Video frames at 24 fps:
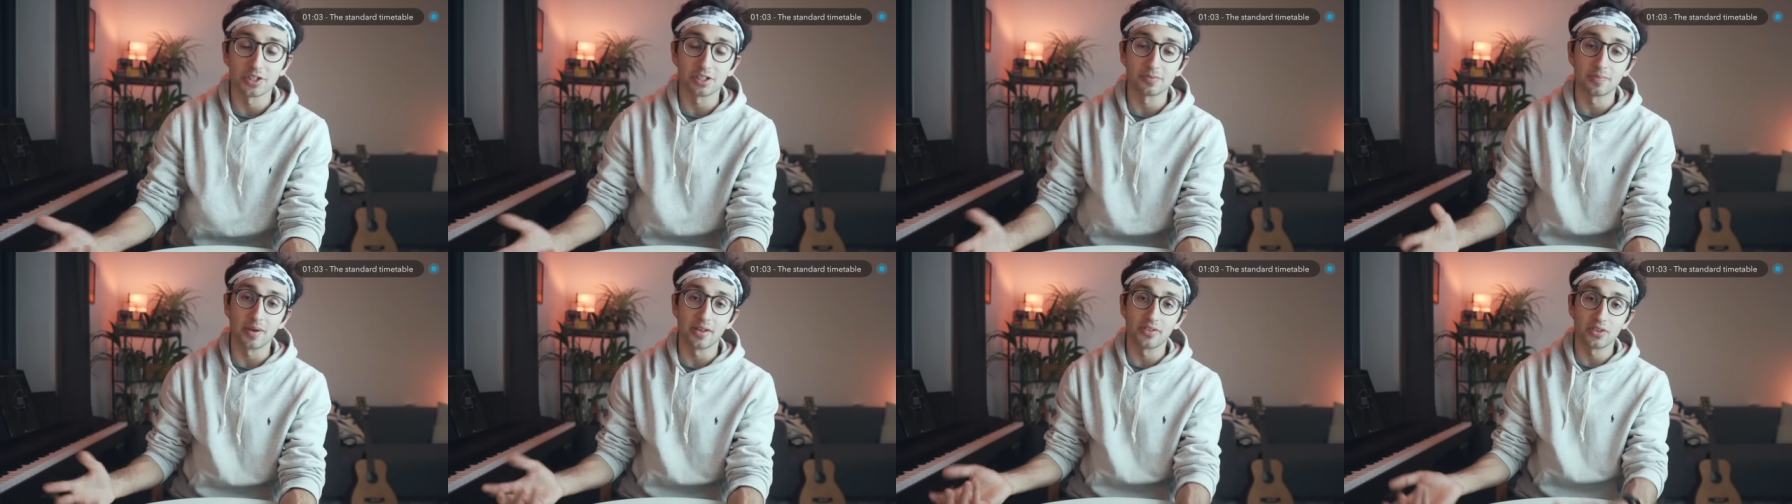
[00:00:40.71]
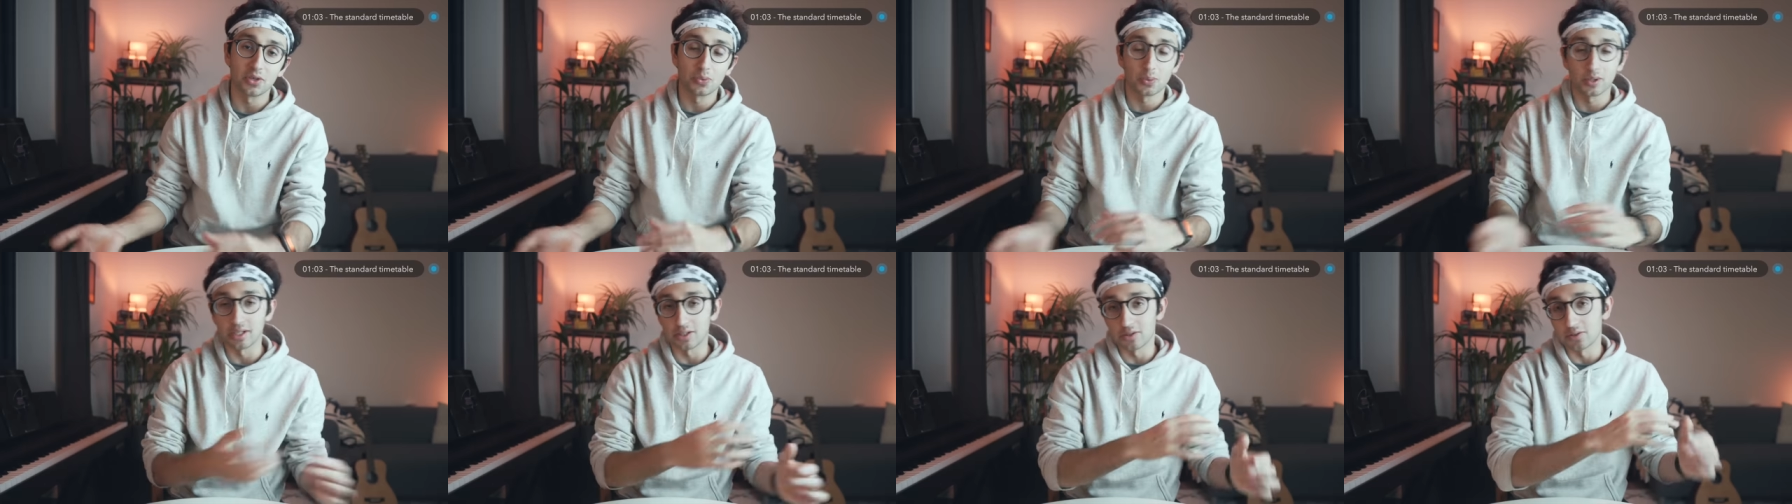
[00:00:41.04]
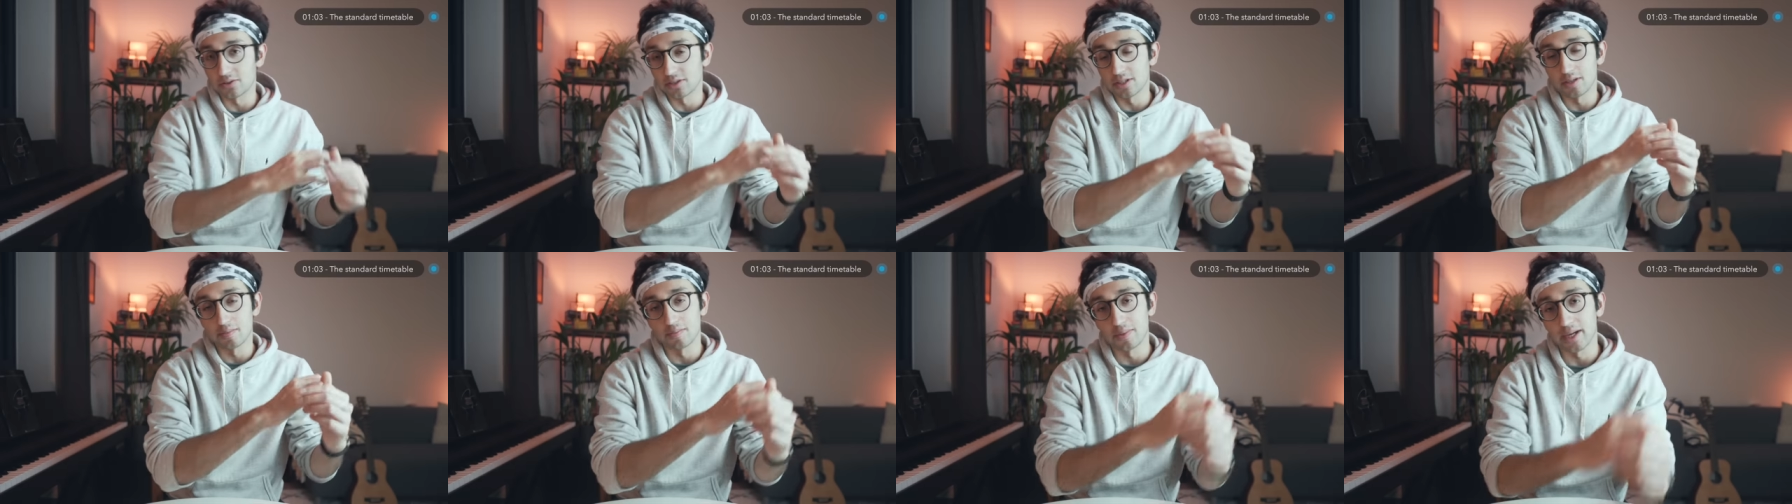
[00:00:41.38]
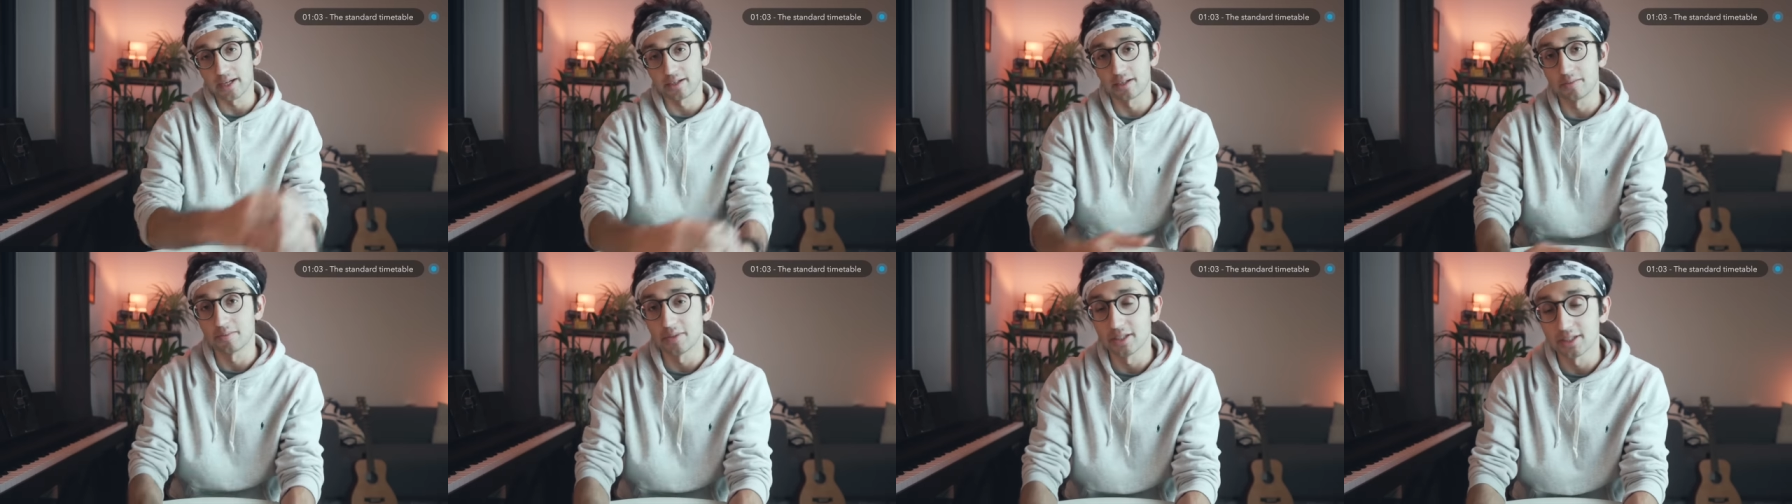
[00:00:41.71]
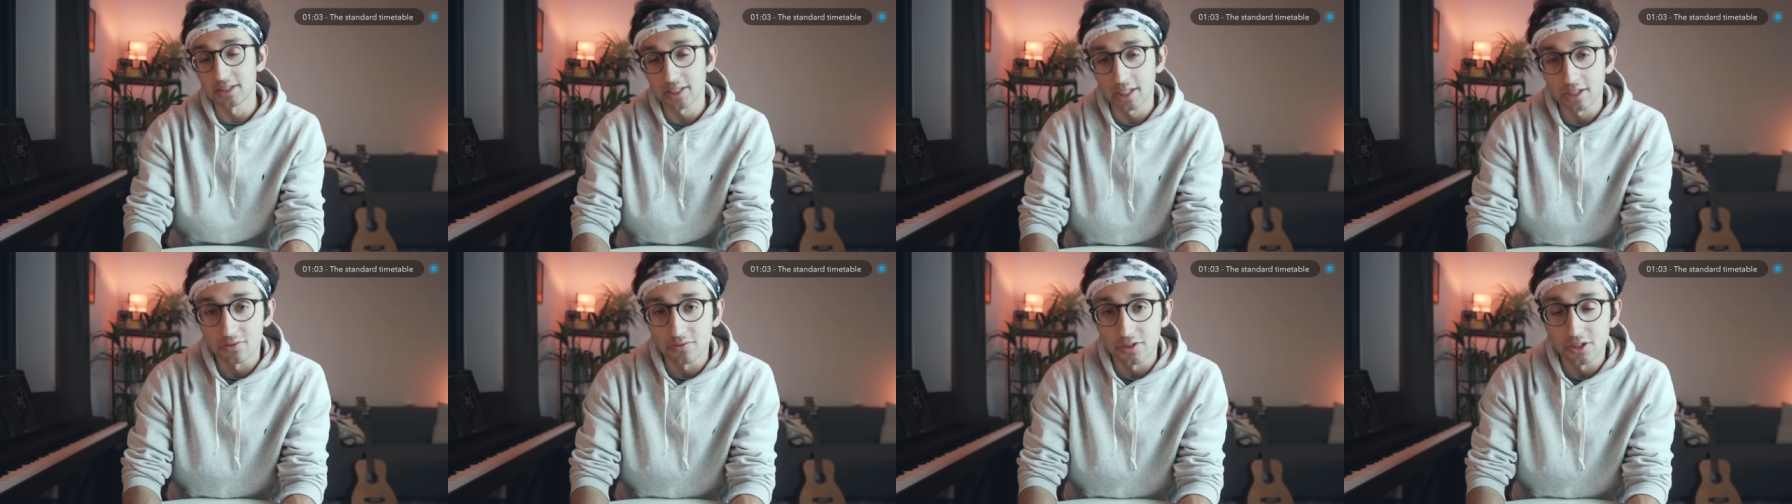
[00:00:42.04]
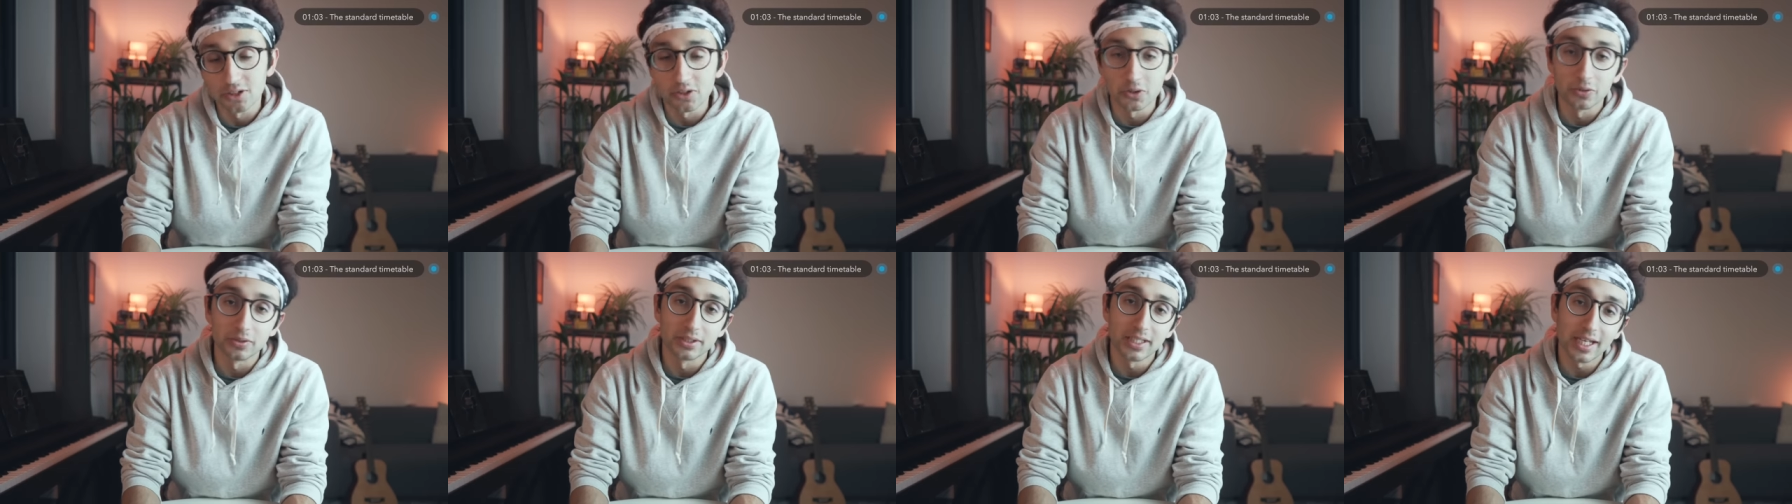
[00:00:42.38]
this method when I used it back in my secondary
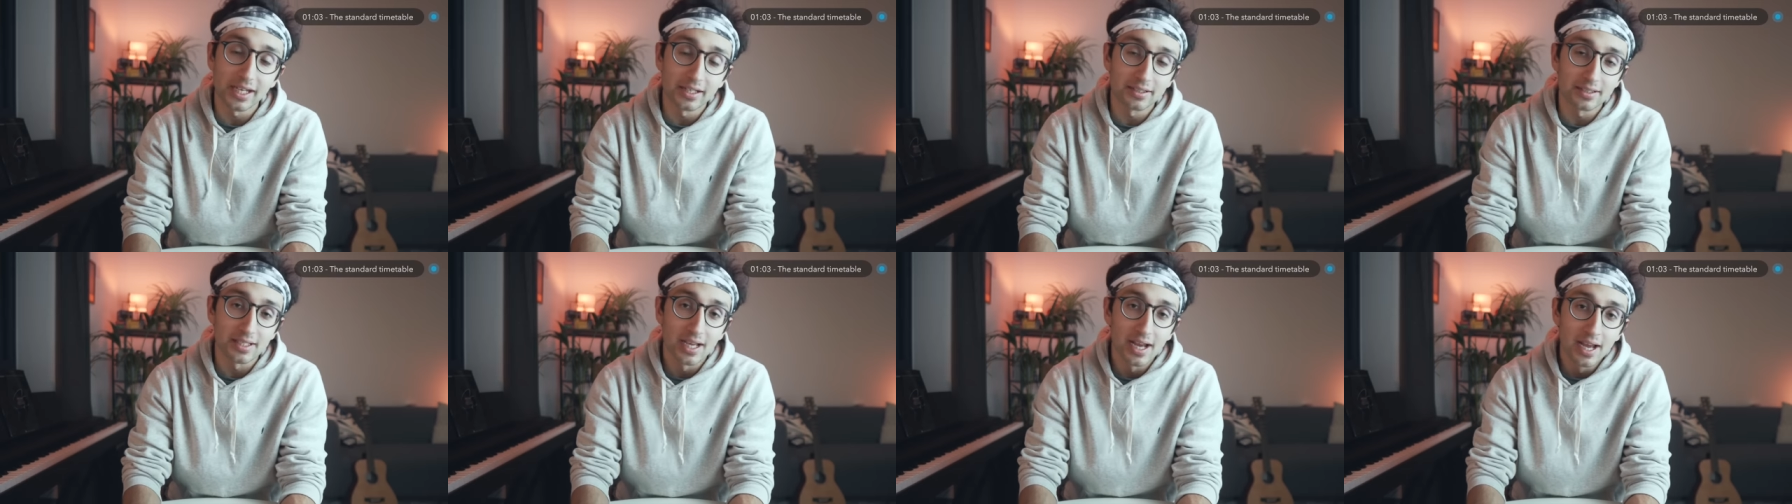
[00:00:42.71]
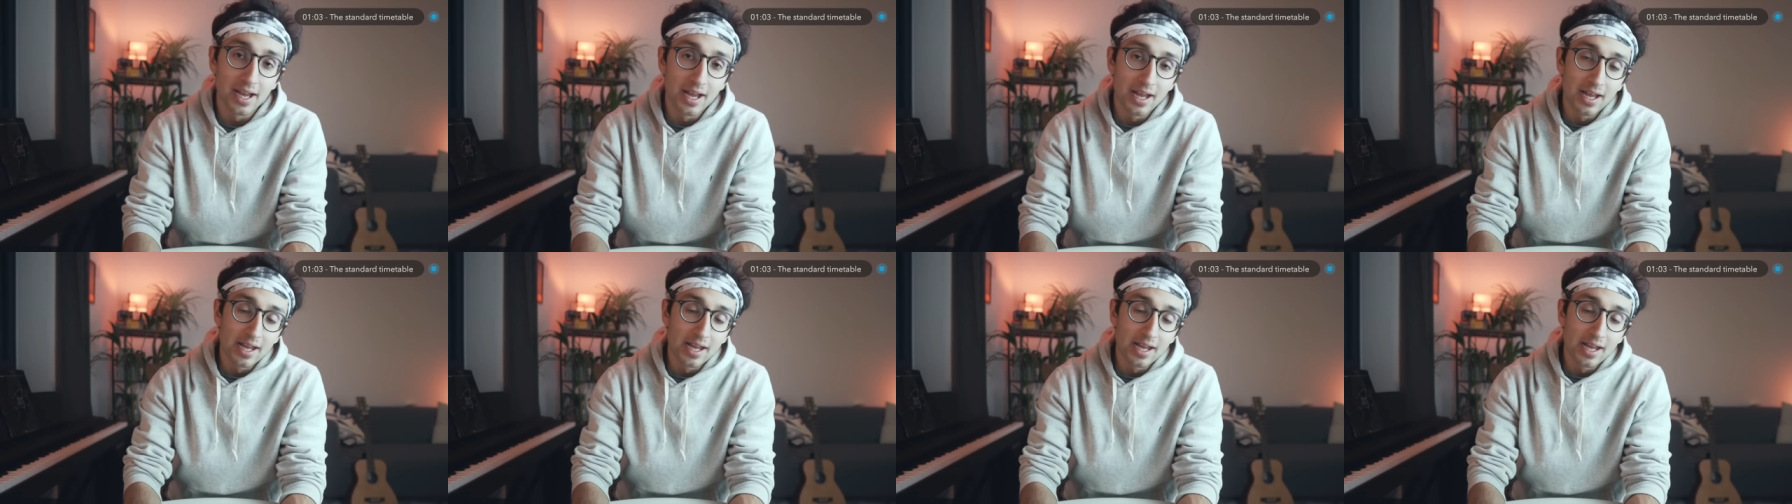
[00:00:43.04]
school days.